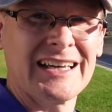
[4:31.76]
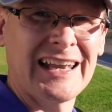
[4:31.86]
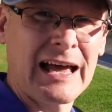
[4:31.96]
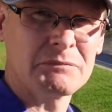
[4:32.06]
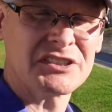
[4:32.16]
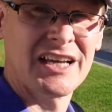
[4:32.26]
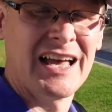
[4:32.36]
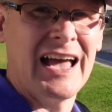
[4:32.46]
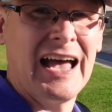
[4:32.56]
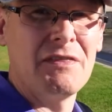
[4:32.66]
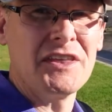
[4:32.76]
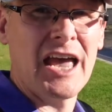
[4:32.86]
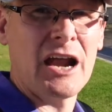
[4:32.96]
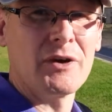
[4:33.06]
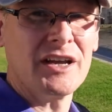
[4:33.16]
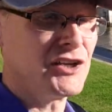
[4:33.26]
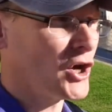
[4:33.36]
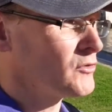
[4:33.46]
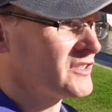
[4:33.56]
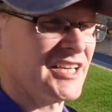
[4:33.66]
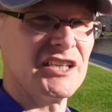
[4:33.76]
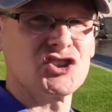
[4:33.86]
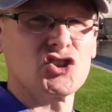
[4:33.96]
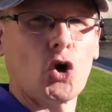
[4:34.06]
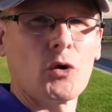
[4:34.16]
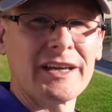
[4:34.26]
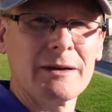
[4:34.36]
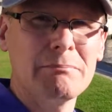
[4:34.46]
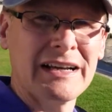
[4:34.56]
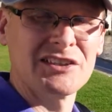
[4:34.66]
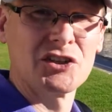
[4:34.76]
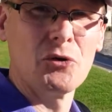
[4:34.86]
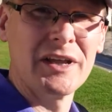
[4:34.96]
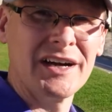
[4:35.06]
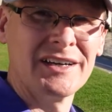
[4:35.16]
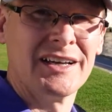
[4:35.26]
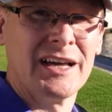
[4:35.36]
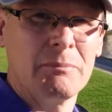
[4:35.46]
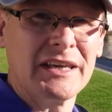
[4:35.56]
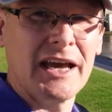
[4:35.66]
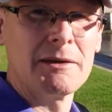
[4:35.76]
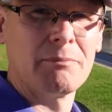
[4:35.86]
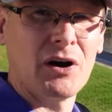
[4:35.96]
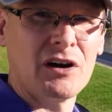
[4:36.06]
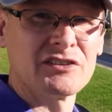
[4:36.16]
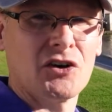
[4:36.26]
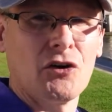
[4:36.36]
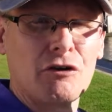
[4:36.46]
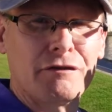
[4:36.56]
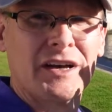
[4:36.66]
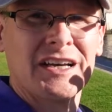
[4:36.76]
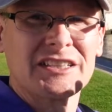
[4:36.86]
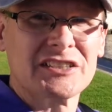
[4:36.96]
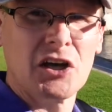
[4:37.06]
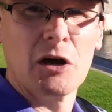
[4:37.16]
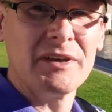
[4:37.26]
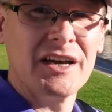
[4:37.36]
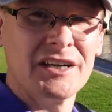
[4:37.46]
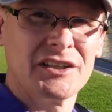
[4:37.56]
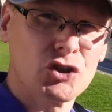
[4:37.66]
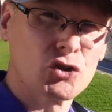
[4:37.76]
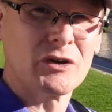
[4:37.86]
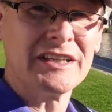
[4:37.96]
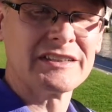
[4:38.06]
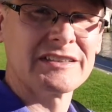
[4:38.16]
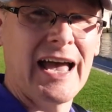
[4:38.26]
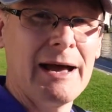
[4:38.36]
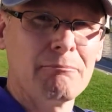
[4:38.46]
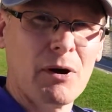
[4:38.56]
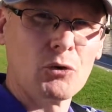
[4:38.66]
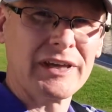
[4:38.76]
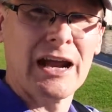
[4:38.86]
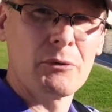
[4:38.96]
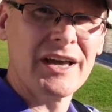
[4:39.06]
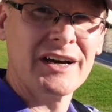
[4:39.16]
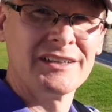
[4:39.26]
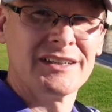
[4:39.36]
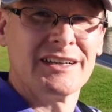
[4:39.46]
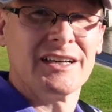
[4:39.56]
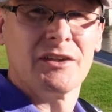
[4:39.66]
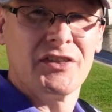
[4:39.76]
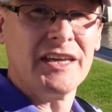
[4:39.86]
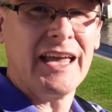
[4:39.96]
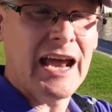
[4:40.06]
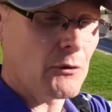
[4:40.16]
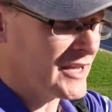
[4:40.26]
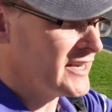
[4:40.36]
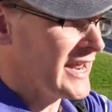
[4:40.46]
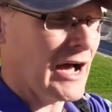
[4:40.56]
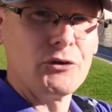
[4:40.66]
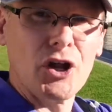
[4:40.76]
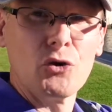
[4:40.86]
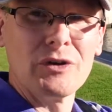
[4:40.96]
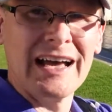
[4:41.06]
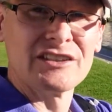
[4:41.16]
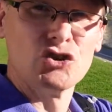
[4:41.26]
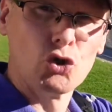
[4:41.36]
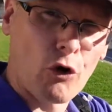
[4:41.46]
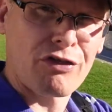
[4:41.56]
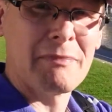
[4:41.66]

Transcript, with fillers: collapsed and the area known as historic Macedonia became part of Serbia, Greece and Bulgaria. The area now known as North